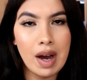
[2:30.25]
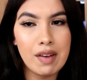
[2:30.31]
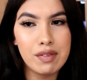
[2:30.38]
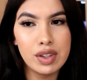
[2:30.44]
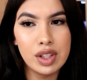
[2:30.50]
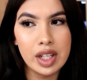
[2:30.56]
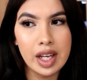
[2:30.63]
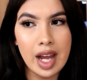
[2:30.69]
I
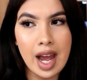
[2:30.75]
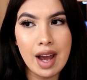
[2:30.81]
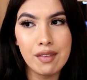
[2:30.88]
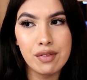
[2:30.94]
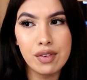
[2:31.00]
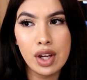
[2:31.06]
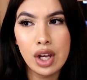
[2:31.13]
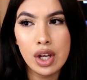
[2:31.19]
feel like I
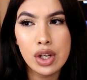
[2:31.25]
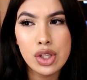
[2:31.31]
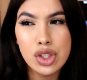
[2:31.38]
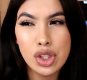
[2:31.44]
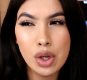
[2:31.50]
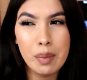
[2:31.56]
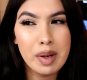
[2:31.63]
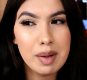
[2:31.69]
have
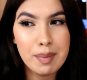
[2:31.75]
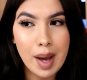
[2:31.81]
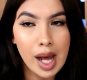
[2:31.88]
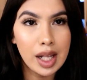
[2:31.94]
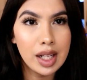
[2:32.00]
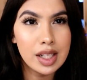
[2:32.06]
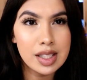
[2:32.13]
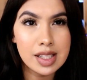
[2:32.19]
so many
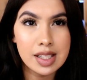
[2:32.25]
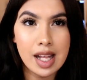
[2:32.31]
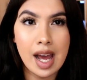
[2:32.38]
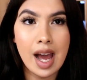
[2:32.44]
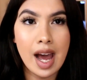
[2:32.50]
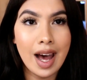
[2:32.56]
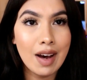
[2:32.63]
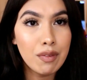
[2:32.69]
palettes
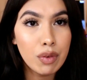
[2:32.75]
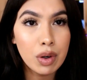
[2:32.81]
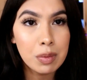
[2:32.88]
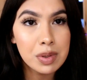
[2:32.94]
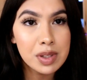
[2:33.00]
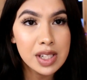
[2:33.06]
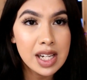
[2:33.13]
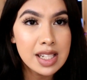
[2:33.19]
that have
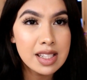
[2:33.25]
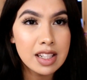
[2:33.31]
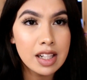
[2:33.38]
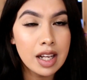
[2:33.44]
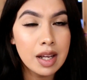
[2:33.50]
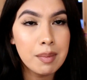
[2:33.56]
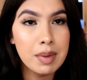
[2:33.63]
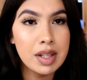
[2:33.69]
warm shades
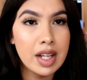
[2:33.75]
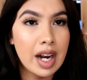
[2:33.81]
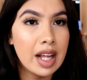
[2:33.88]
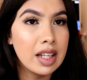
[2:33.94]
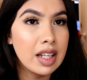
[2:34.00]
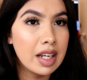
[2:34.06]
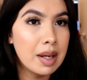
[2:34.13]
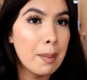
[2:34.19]
in them and that
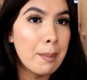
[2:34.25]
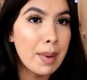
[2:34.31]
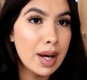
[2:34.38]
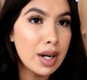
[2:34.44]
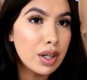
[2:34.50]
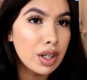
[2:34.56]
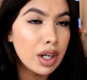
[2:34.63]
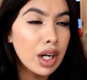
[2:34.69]
I like
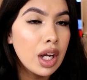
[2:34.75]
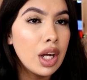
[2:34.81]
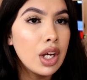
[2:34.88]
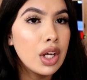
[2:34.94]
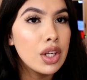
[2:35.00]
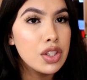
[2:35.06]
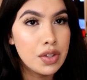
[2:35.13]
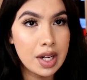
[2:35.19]
better,
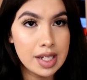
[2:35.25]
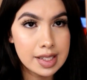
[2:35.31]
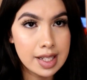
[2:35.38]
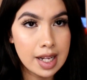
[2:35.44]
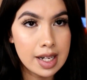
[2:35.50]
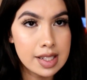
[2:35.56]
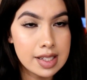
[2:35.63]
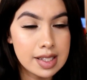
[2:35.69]
so I
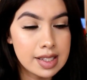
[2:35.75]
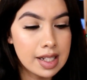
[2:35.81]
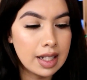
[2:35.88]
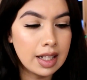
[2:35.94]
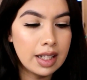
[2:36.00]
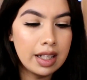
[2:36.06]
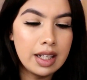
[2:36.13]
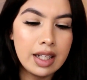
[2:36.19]
decided to
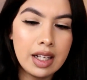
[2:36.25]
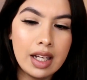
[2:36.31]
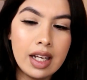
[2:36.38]
sell it.